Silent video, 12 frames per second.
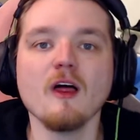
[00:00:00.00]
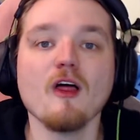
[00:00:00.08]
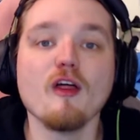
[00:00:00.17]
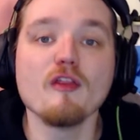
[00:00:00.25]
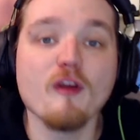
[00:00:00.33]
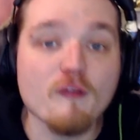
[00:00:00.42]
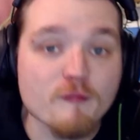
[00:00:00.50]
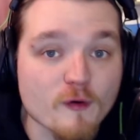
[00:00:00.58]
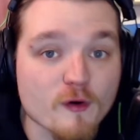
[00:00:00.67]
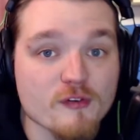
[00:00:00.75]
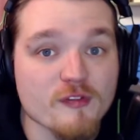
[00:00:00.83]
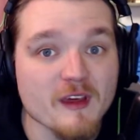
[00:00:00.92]
The
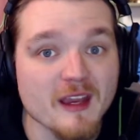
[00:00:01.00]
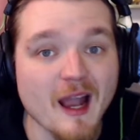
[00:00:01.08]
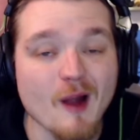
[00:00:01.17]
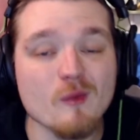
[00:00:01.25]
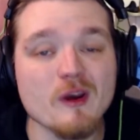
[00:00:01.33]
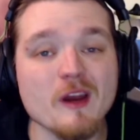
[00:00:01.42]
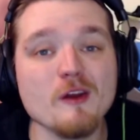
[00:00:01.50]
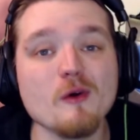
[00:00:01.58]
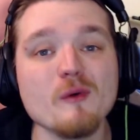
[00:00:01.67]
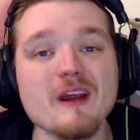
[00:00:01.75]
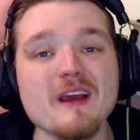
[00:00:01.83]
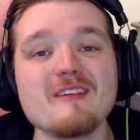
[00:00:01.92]
first thing I want to
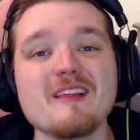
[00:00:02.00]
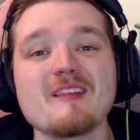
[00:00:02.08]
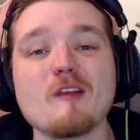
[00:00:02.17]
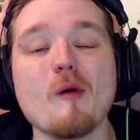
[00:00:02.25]
note is that